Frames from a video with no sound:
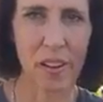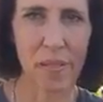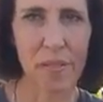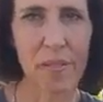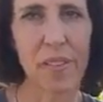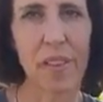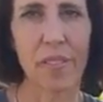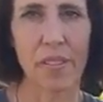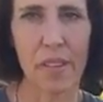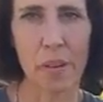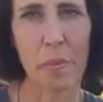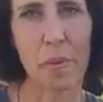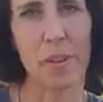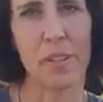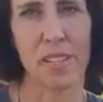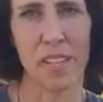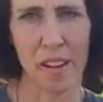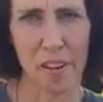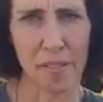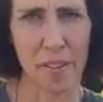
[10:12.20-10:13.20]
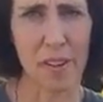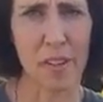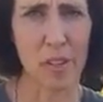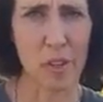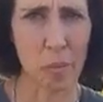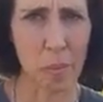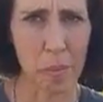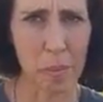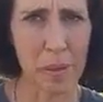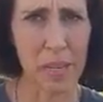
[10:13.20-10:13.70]
and 50% of our
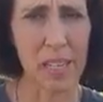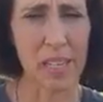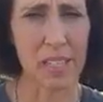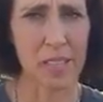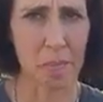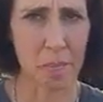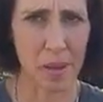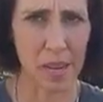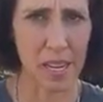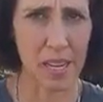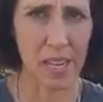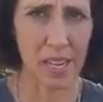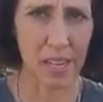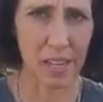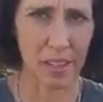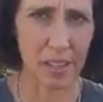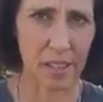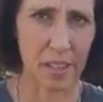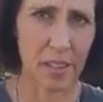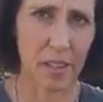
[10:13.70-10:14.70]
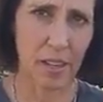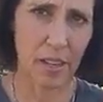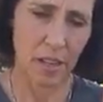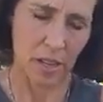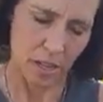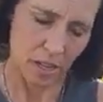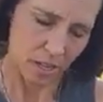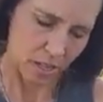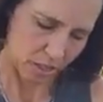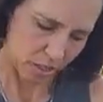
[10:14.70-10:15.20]
dopamine is made here.
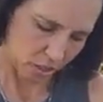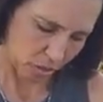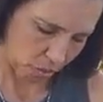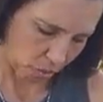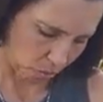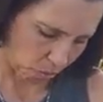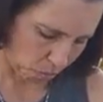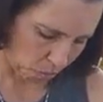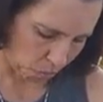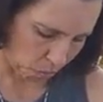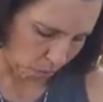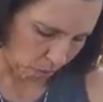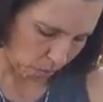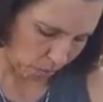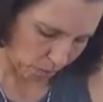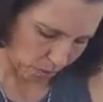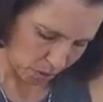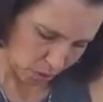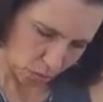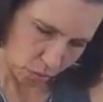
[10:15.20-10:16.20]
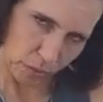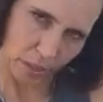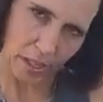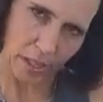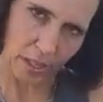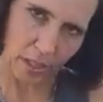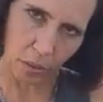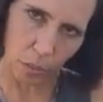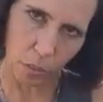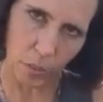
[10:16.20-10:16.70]
So what we're
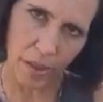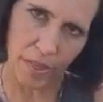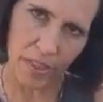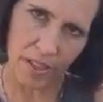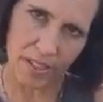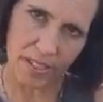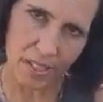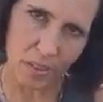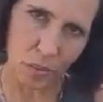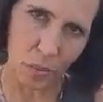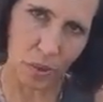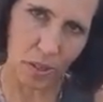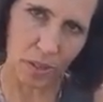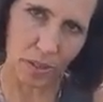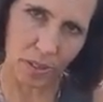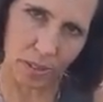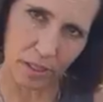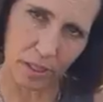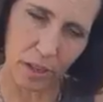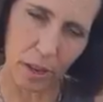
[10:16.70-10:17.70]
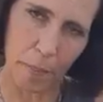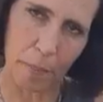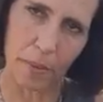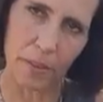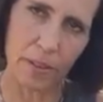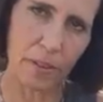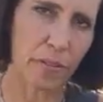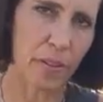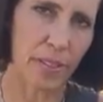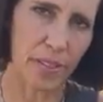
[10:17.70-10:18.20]
doing with this is we're a
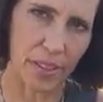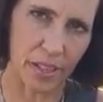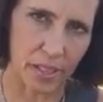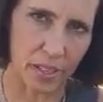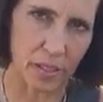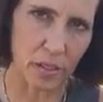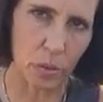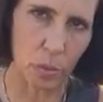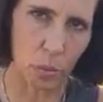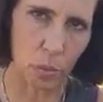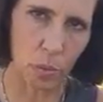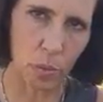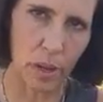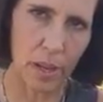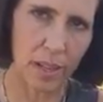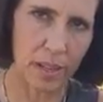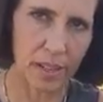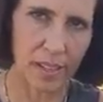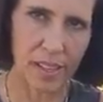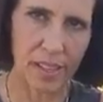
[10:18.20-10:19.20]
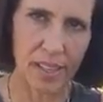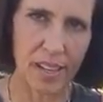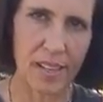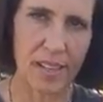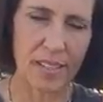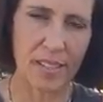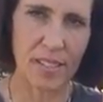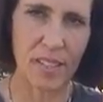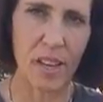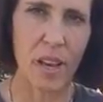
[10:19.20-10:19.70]
couple different things. One
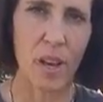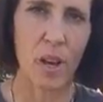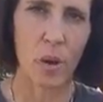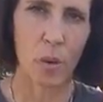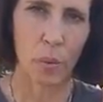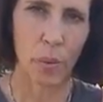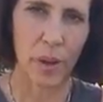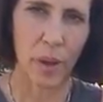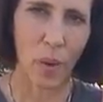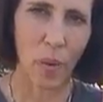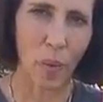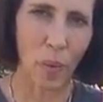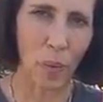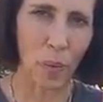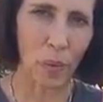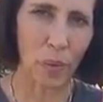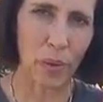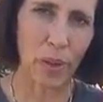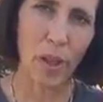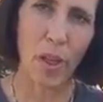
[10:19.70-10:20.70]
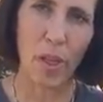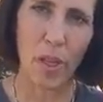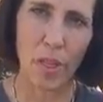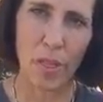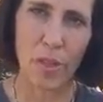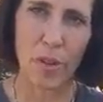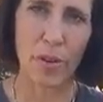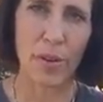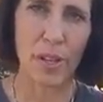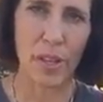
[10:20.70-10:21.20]
is we hold
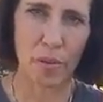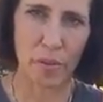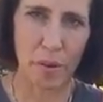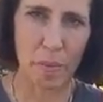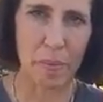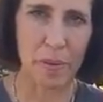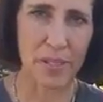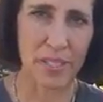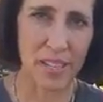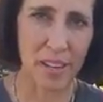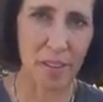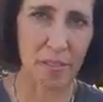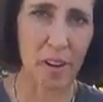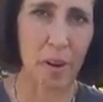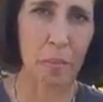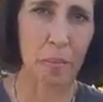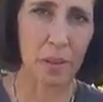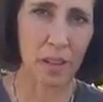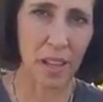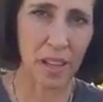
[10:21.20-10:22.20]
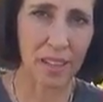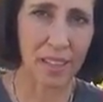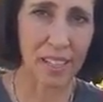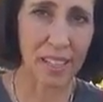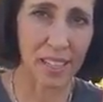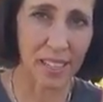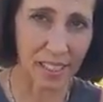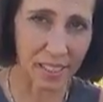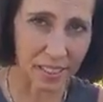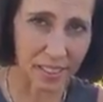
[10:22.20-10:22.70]
33% of our blood
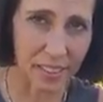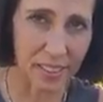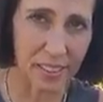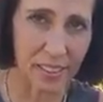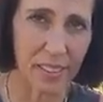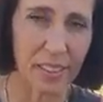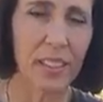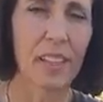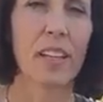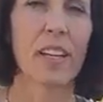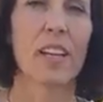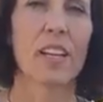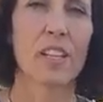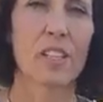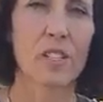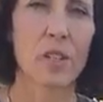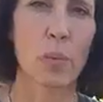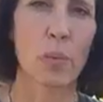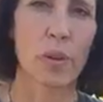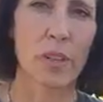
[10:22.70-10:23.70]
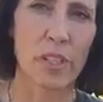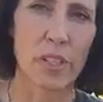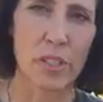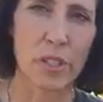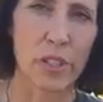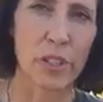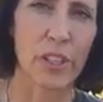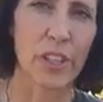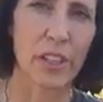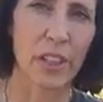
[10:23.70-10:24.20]
here, so we're
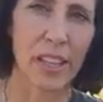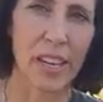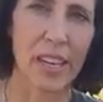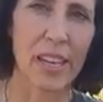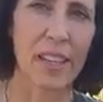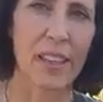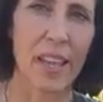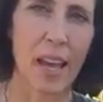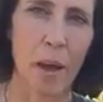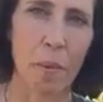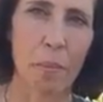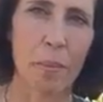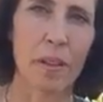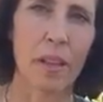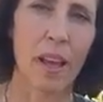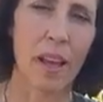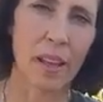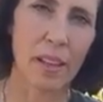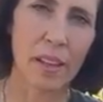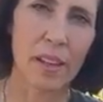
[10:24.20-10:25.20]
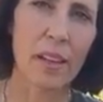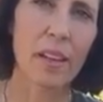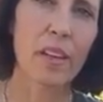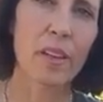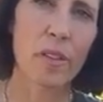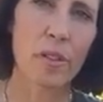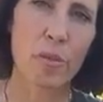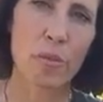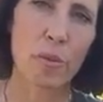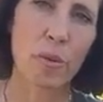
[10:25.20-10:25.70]
circulating that blood
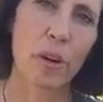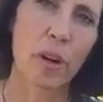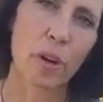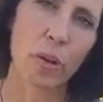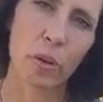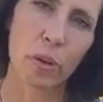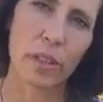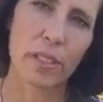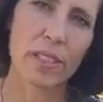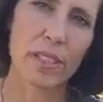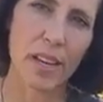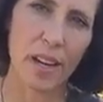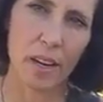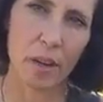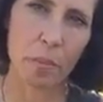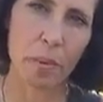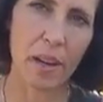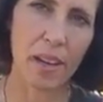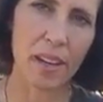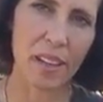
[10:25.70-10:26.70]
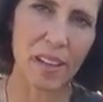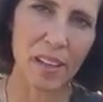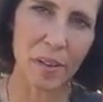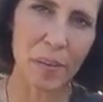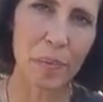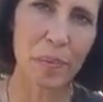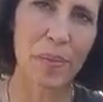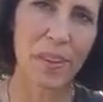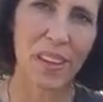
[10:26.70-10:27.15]
through our whole entire body